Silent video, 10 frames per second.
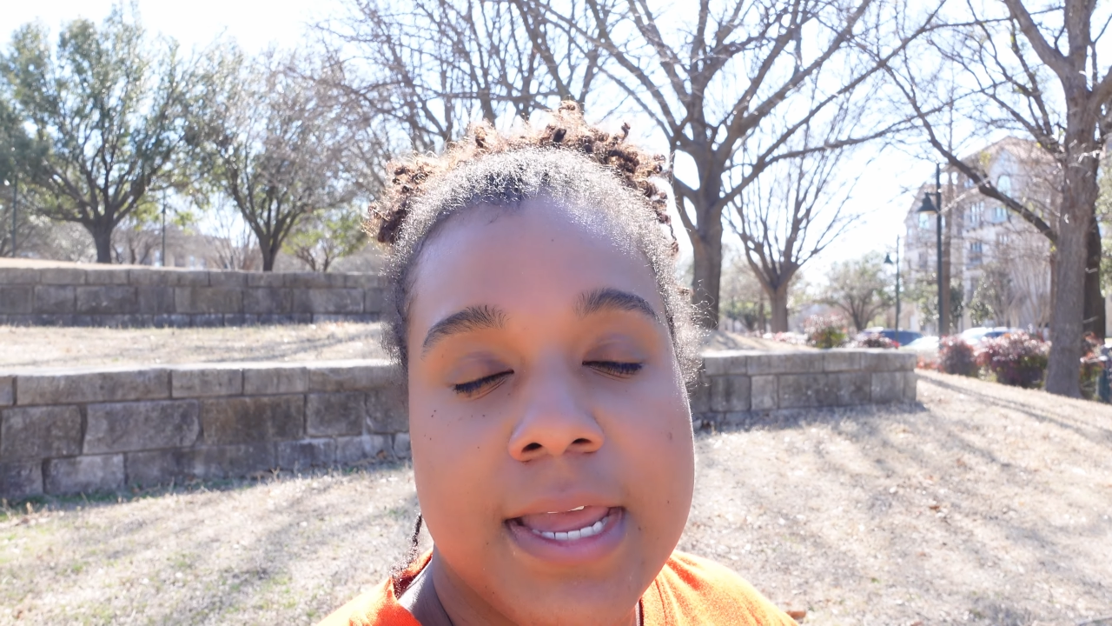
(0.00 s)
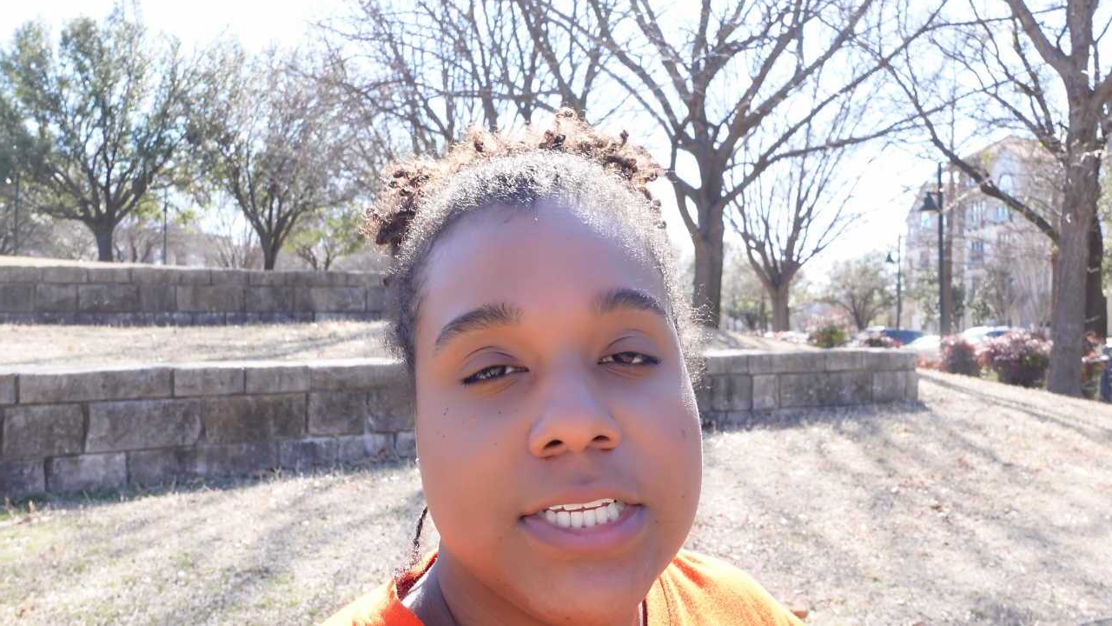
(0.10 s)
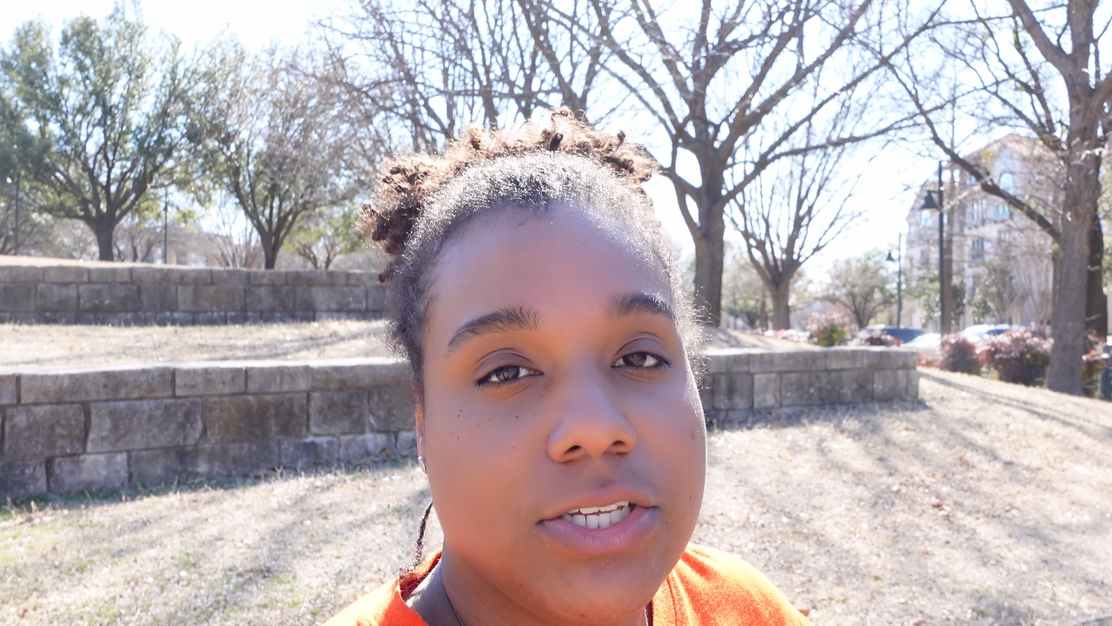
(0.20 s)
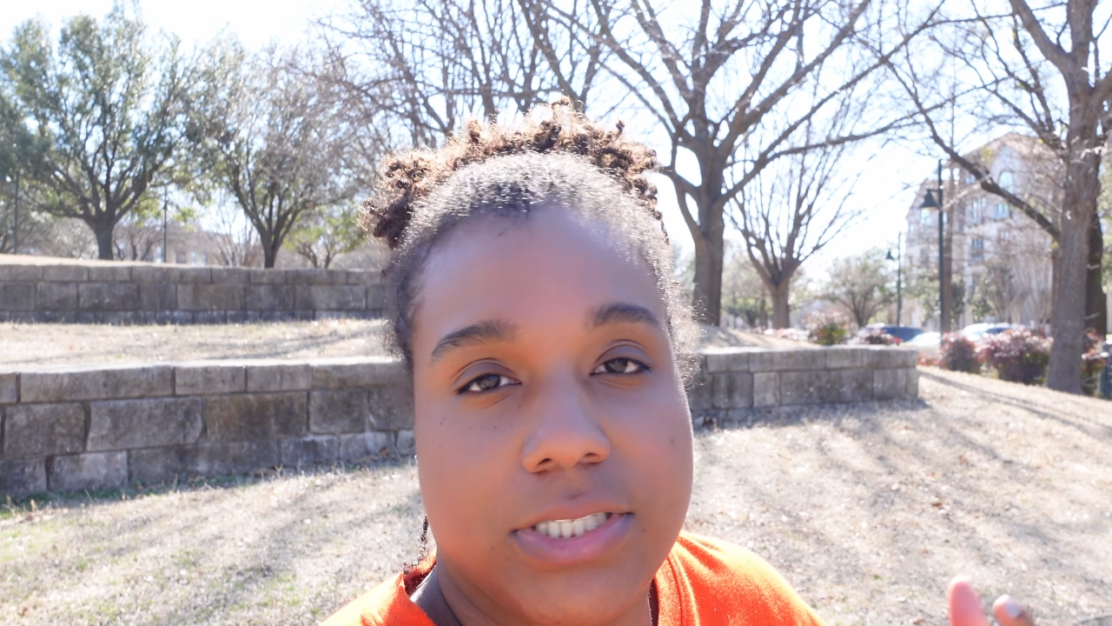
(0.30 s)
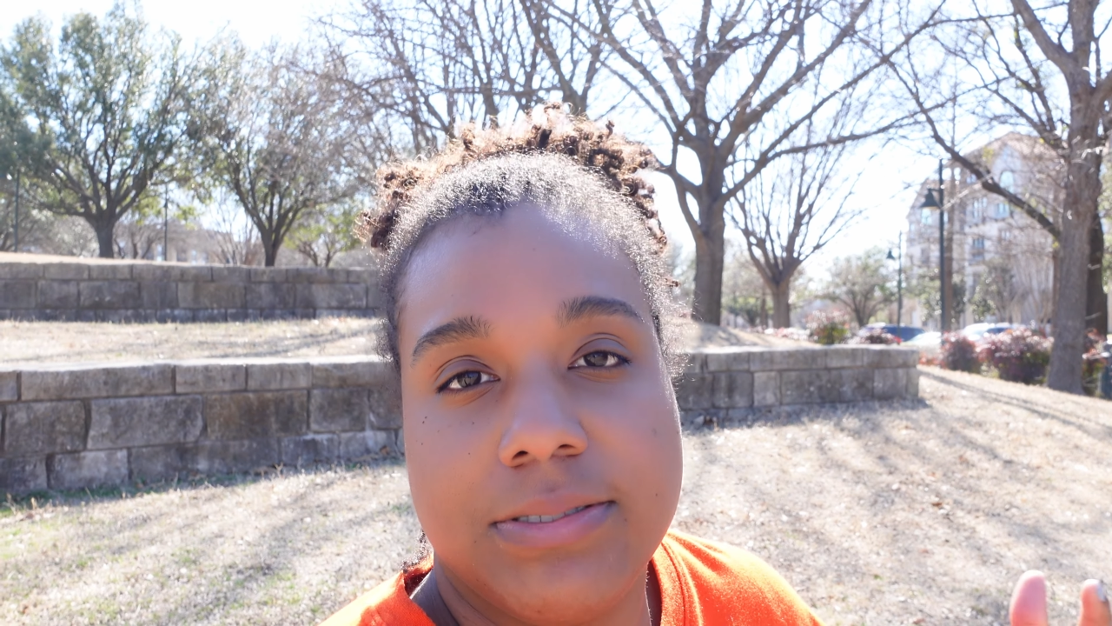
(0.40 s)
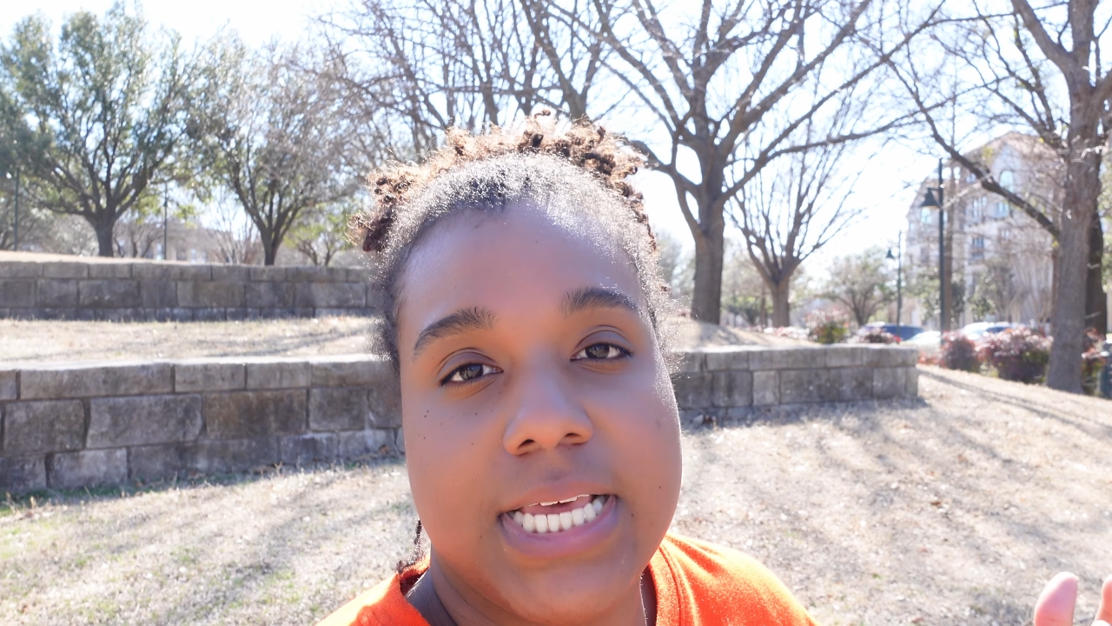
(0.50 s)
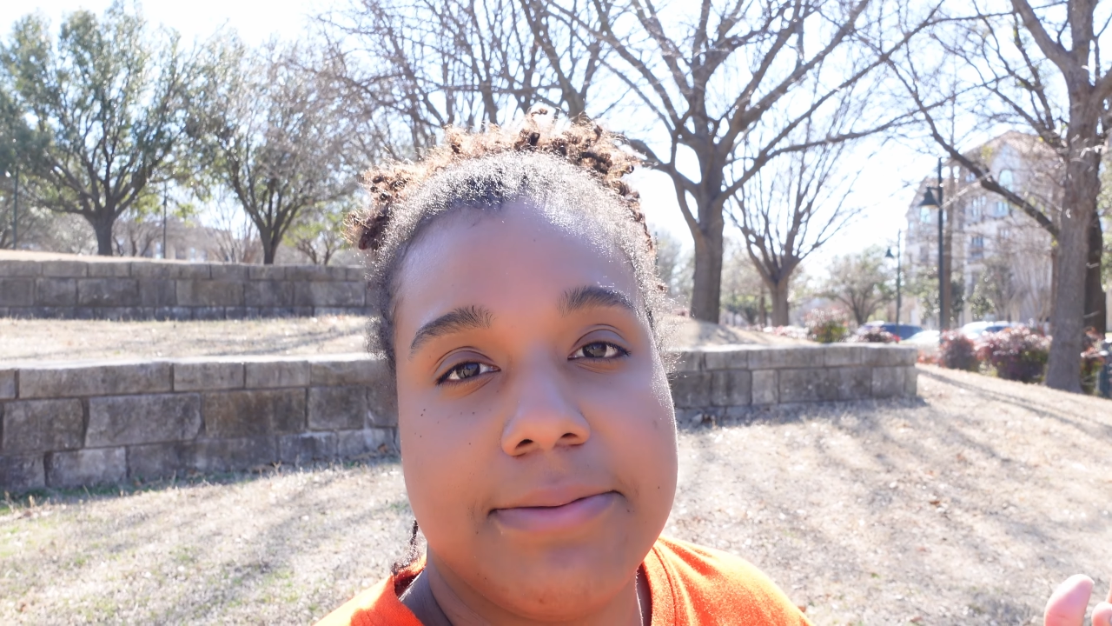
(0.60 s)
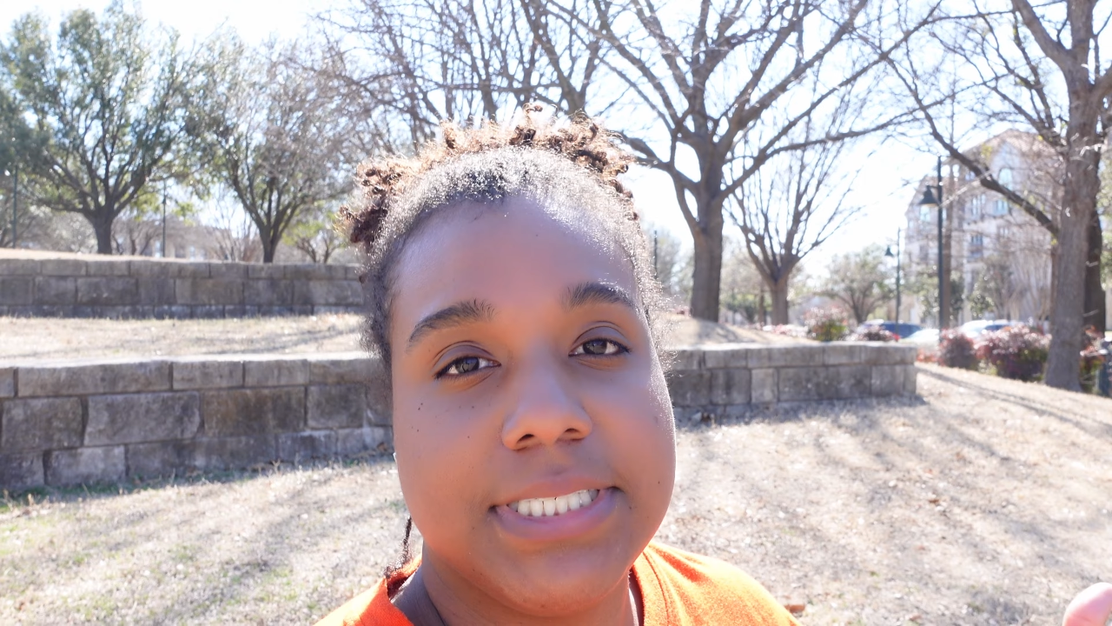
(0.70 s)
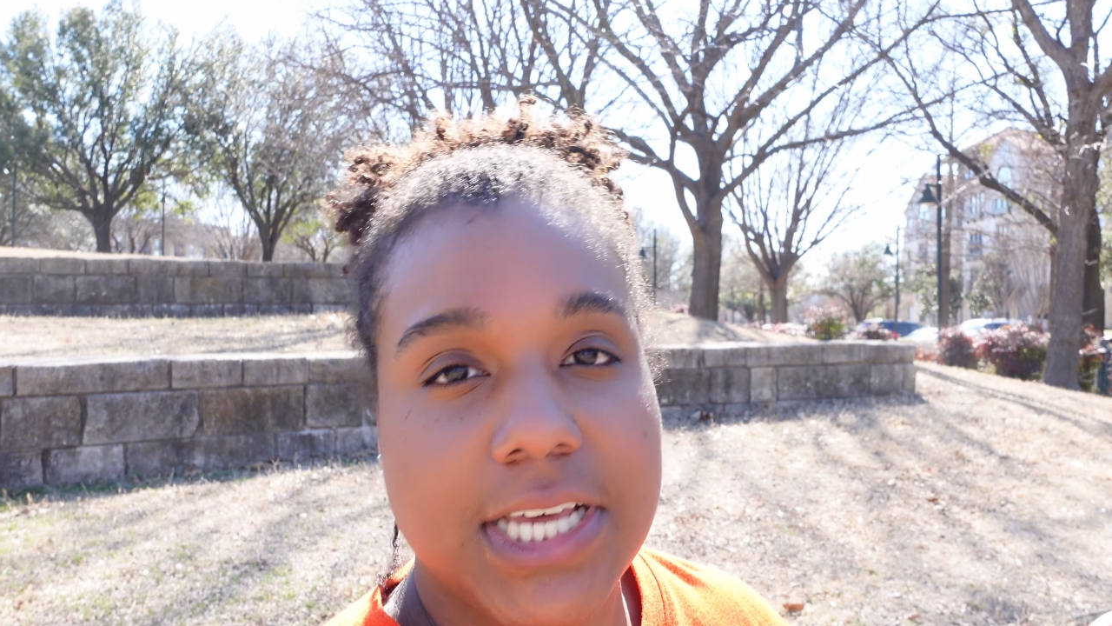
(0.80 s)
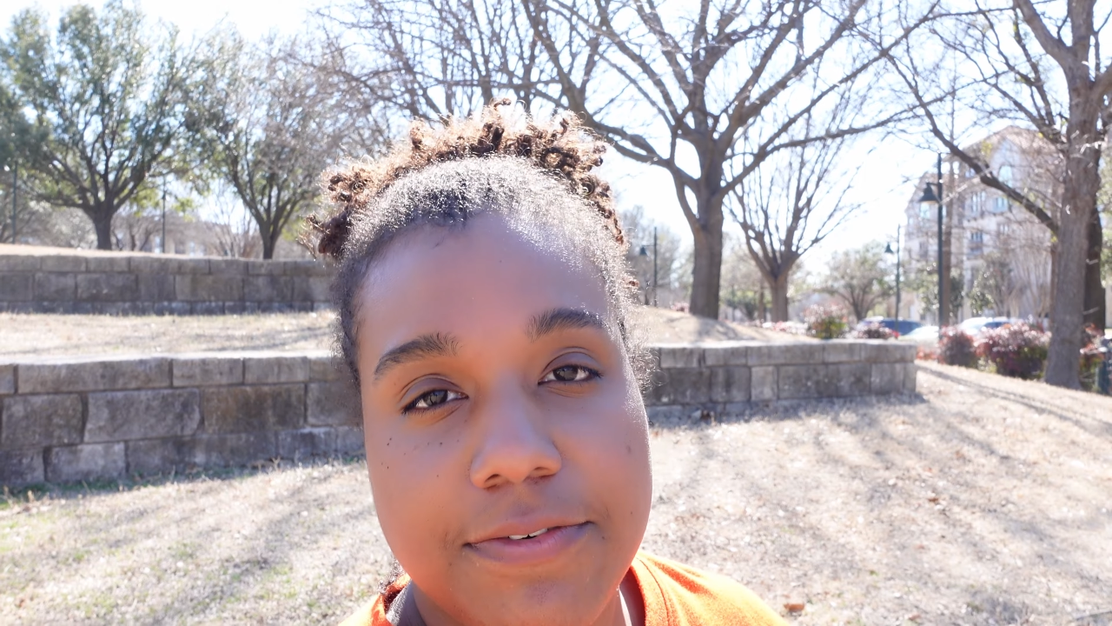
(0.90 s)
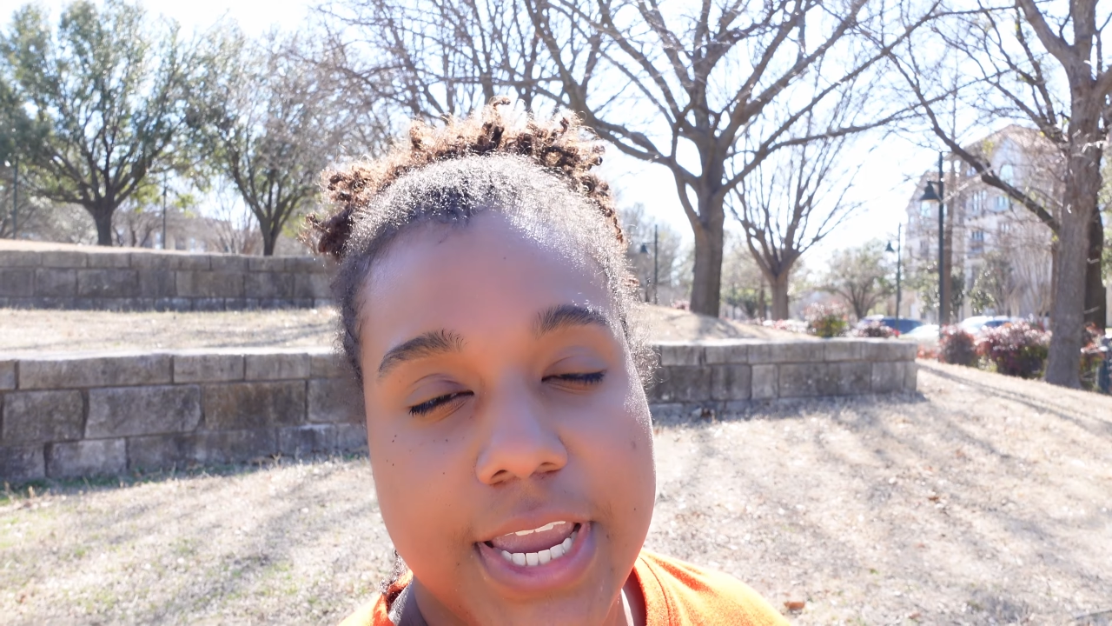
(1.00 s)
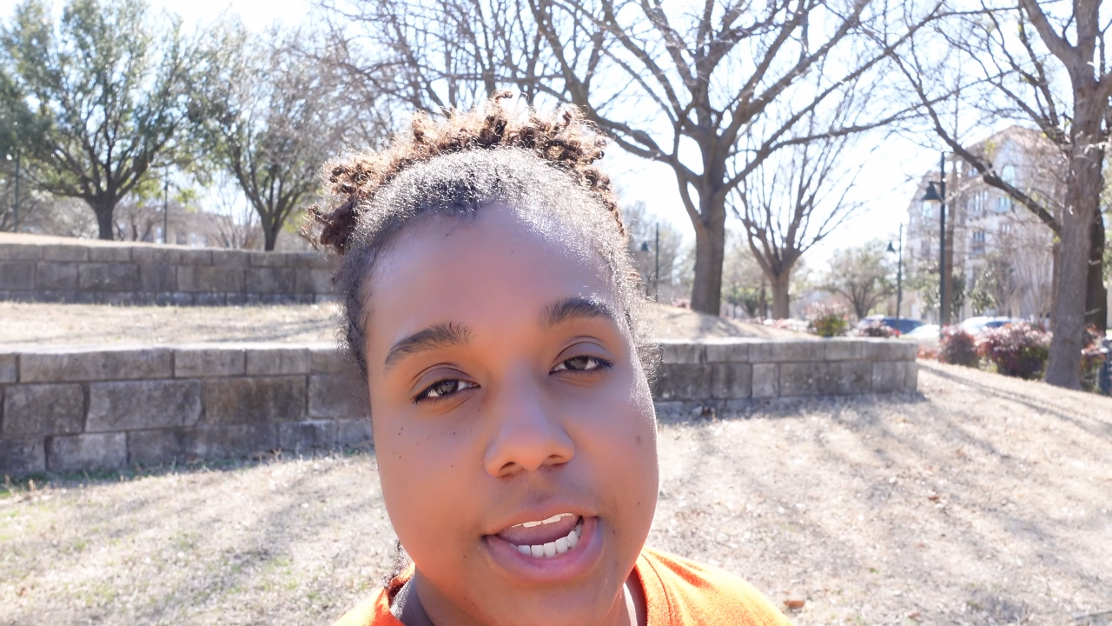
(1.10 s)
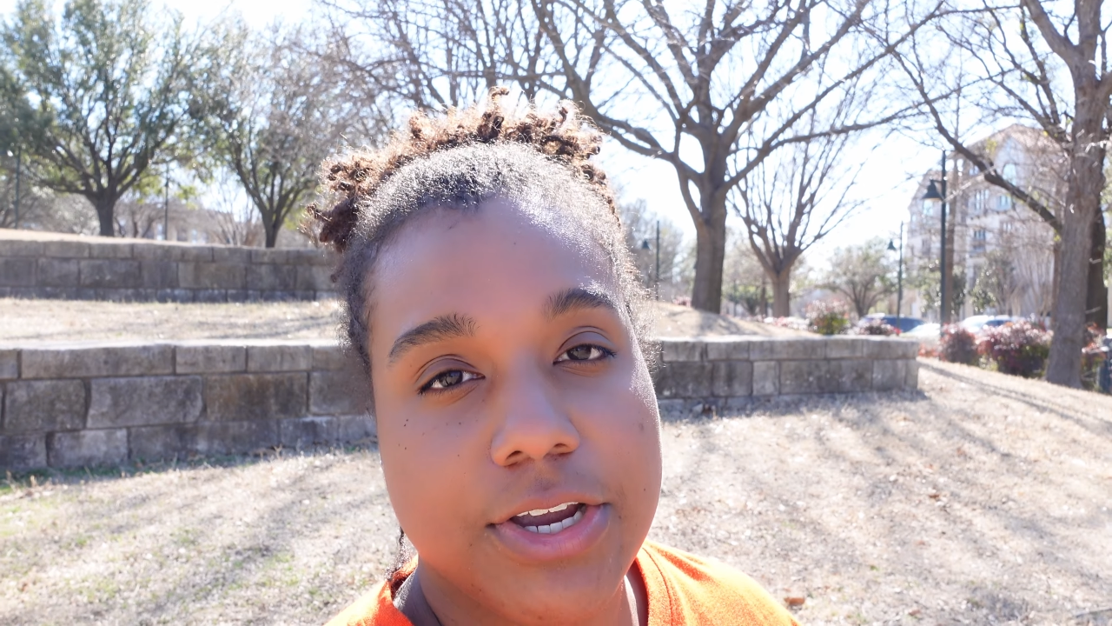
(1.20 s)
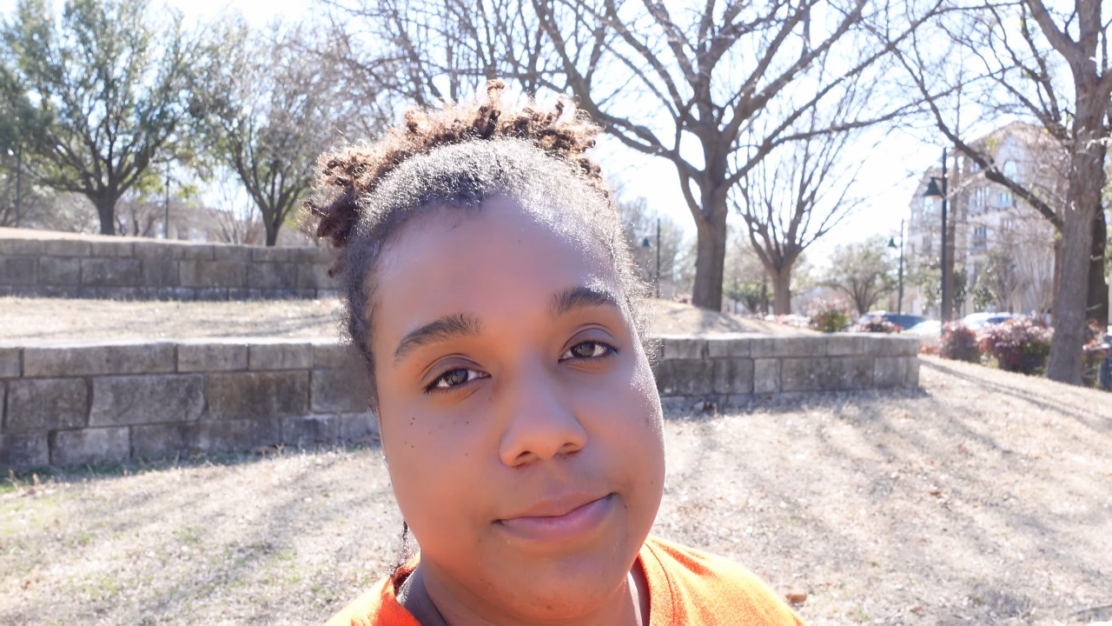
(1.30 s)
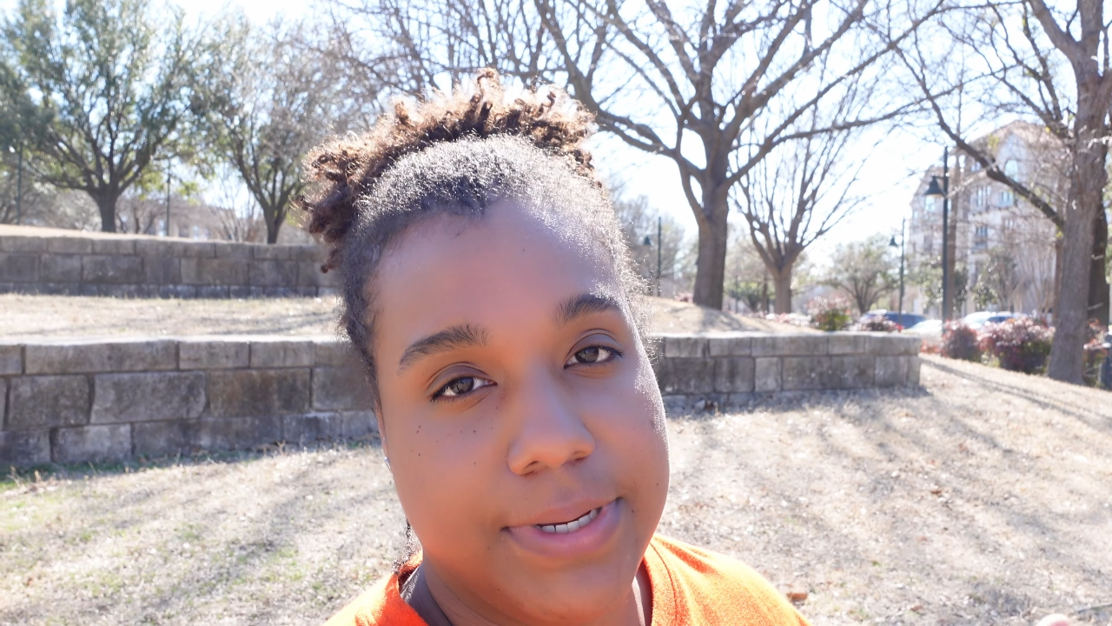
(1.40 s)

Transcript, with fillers: So sometimes self-care could